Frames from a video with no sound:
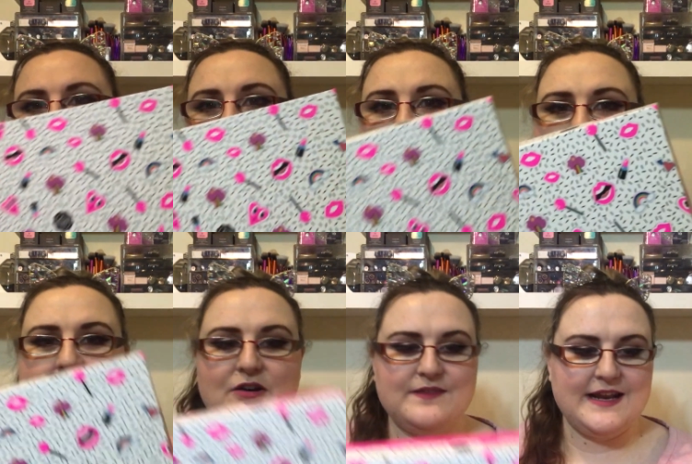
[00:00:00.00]
So yeah, I'll
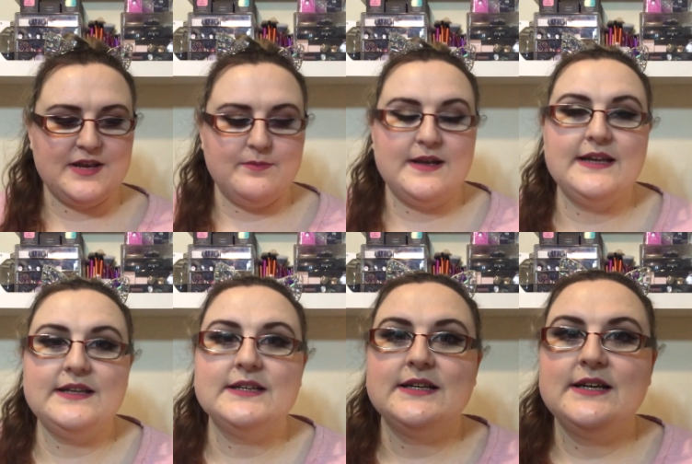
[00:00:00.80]
get on that in a
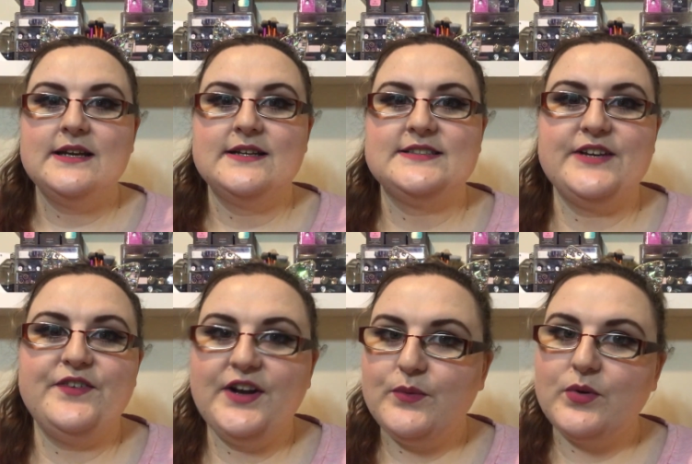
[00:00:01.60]
minute. So if
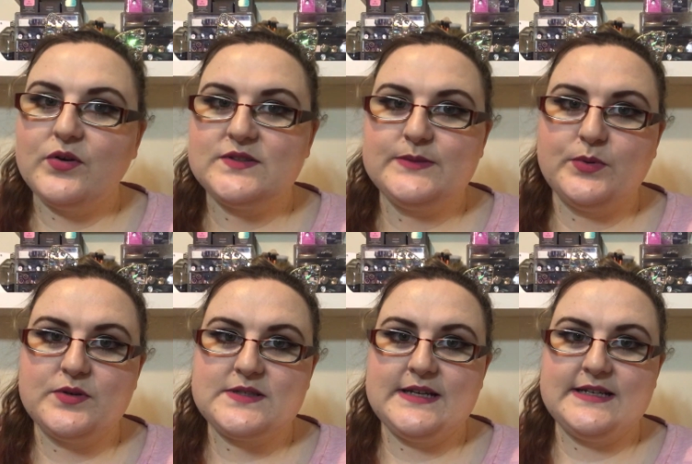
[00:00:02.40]
you don't know what
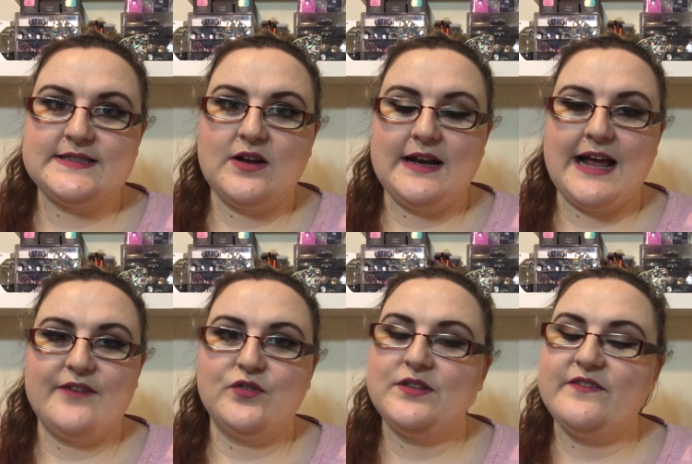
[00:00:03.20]
Glossybox is, I'll
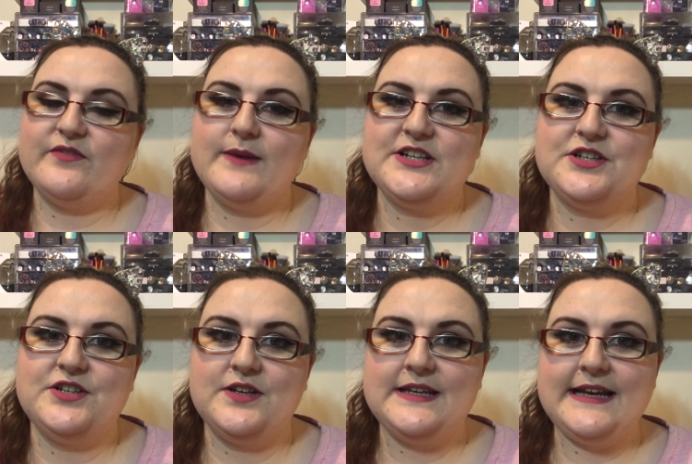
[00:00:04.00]
have all the
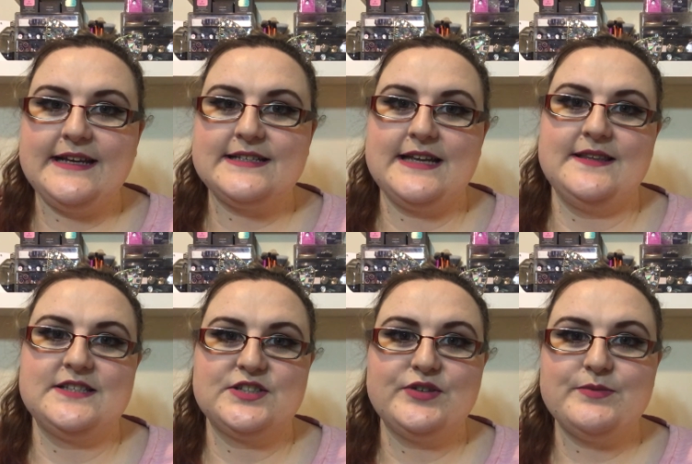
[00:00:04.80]
information you need in the
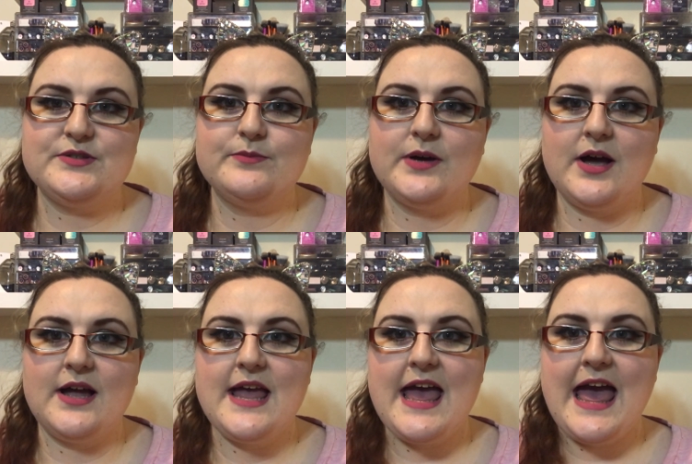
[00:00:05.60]
description
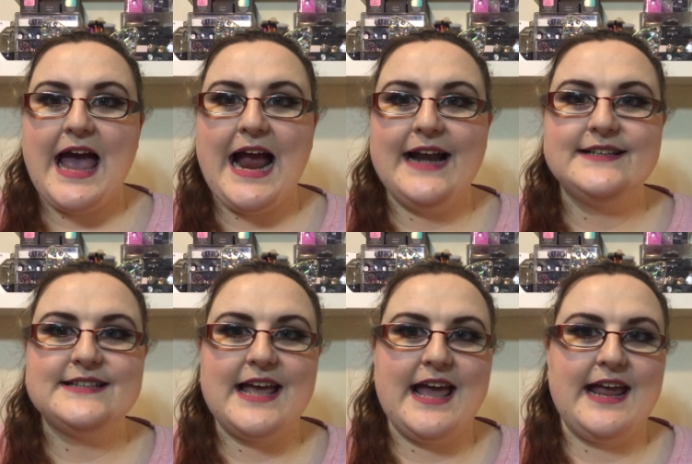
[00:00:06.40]
bar
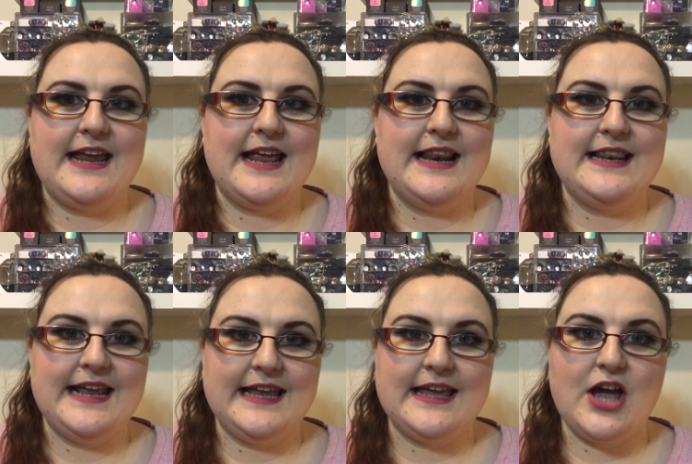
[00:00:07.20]
and a
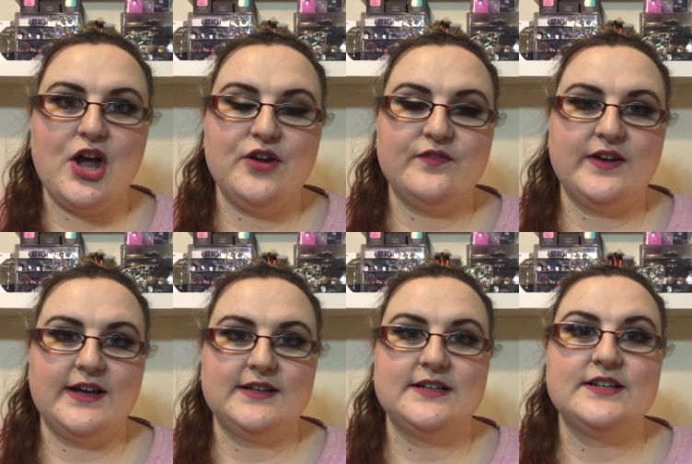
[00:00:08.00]
link
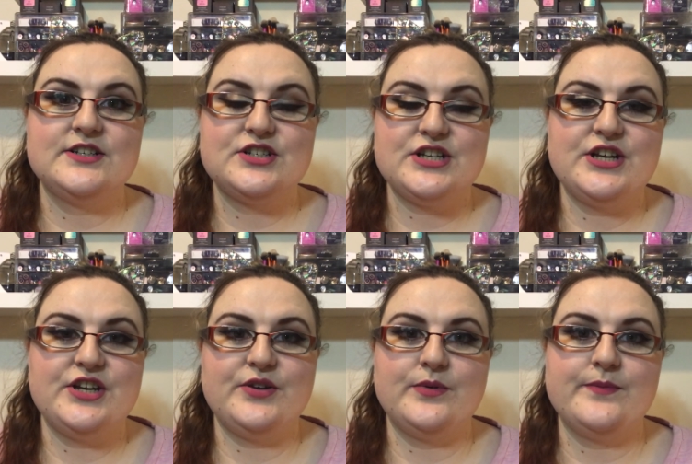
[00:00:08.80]
over
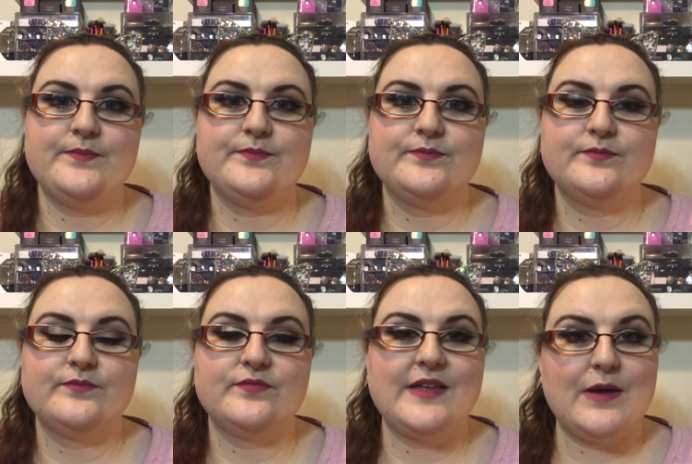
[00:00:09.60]
to
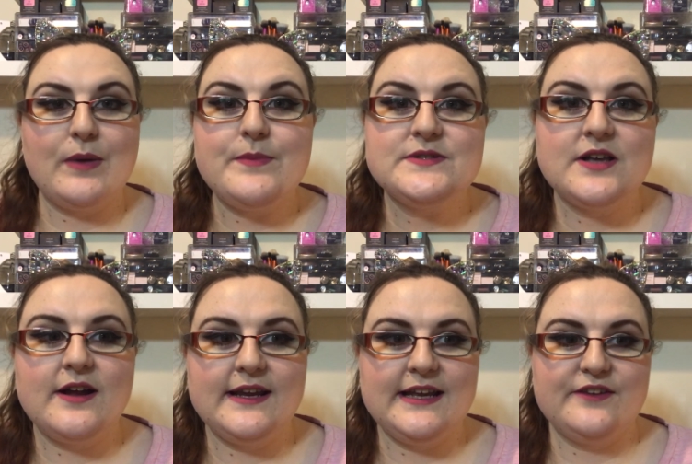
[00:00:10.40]
their
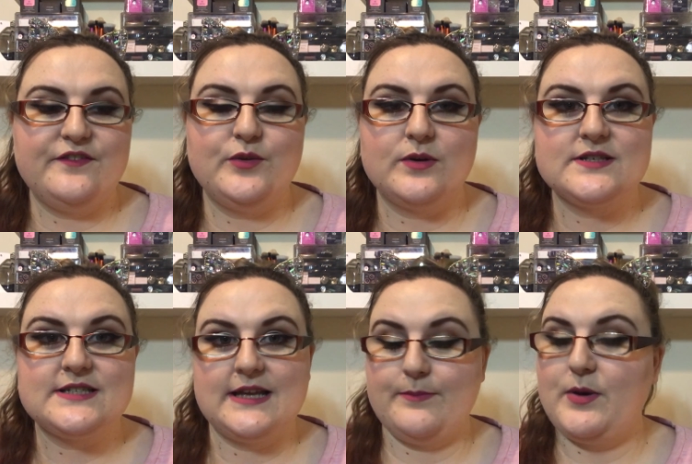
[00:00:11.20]
website if you
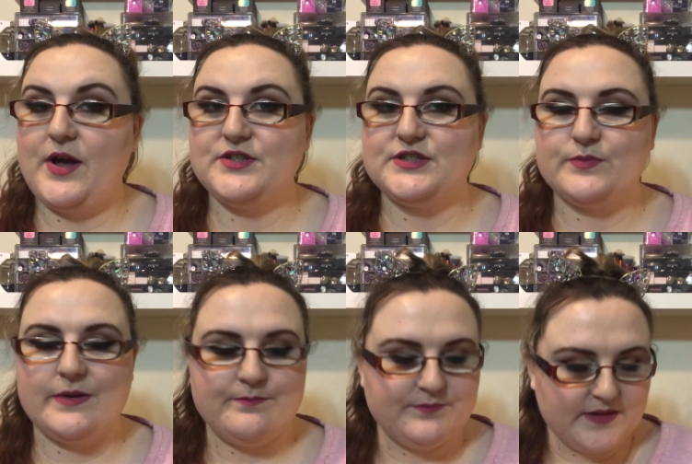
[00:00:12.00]
want to purchase
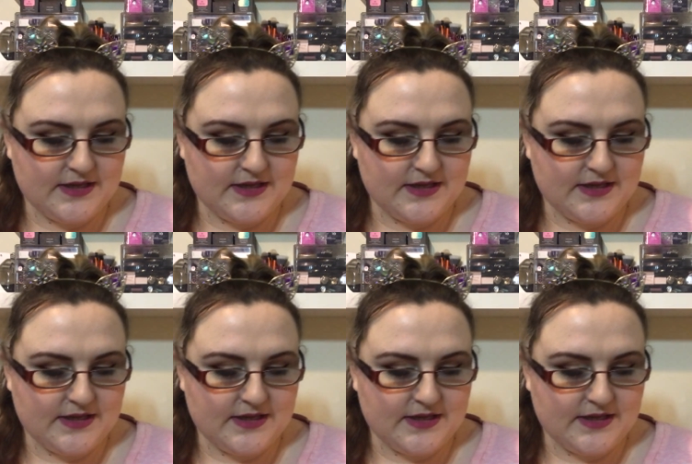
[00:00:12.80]
one.